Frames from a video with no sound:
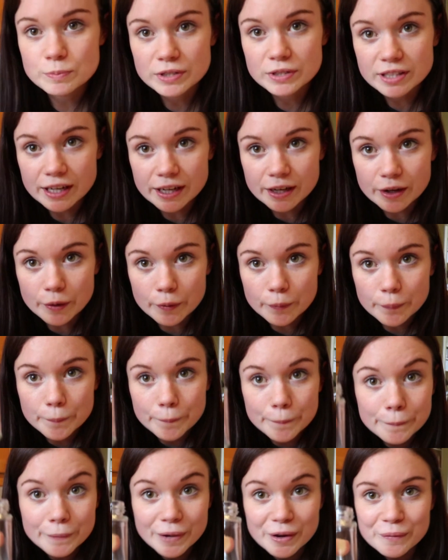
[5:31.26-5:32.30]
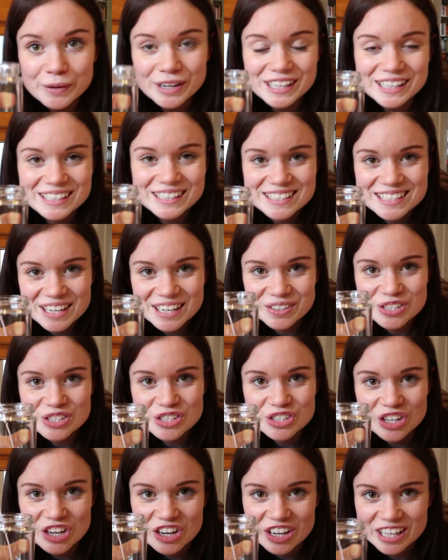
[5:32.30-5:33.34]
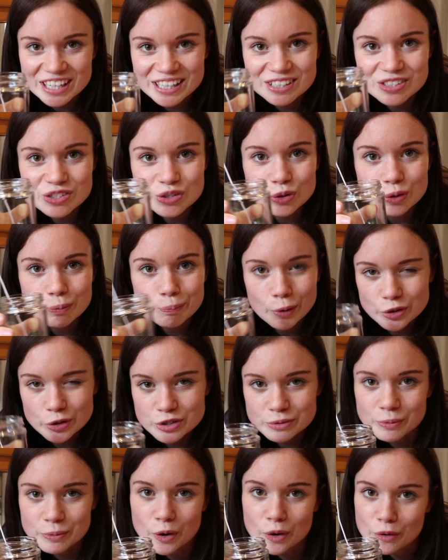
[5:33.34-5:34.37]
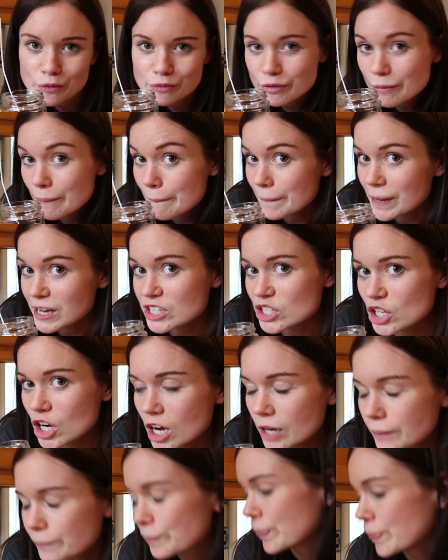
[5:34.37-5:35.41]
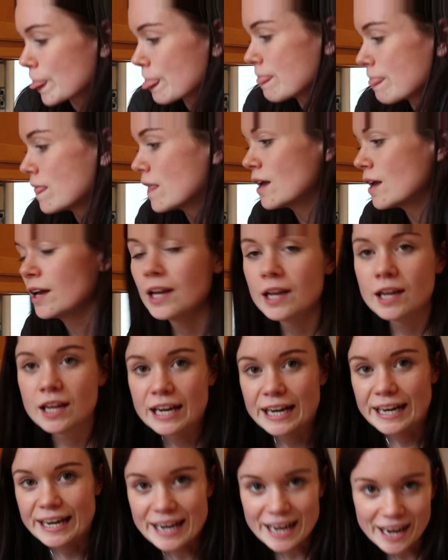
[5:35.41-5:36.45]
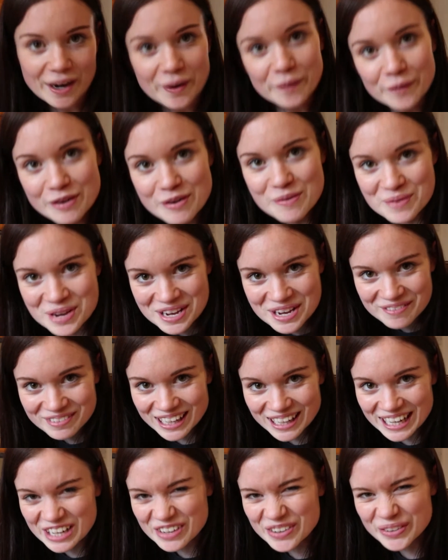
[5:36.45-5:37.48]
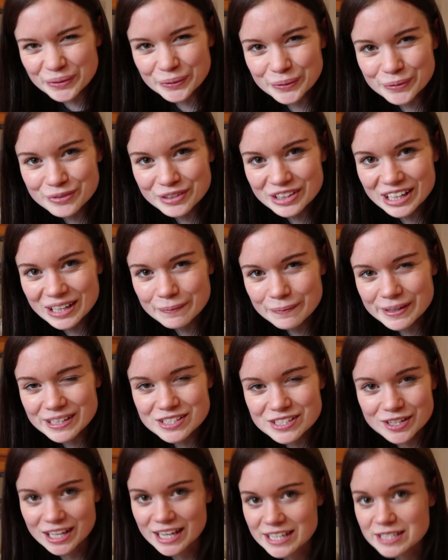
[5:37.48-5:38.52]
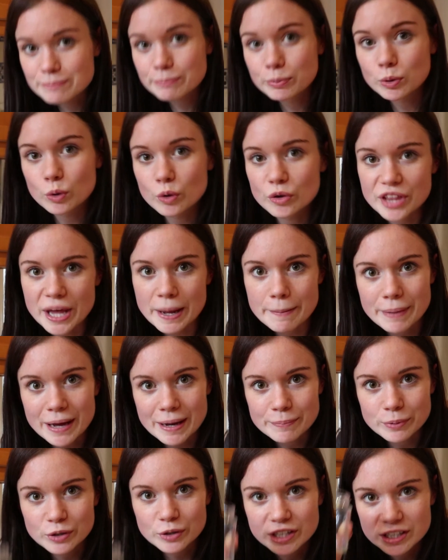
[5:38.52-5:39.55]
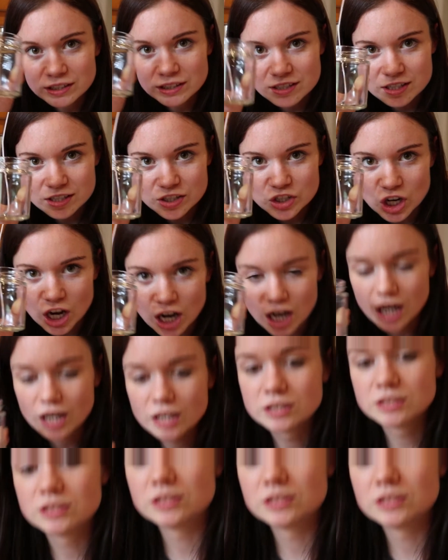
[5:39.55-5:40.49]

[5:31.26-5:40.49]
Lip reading: but there you go. My wick is now stuck into the bottom of my jar. Now, we have let it cool for a little bit, so let's pour that bad boy into the jar.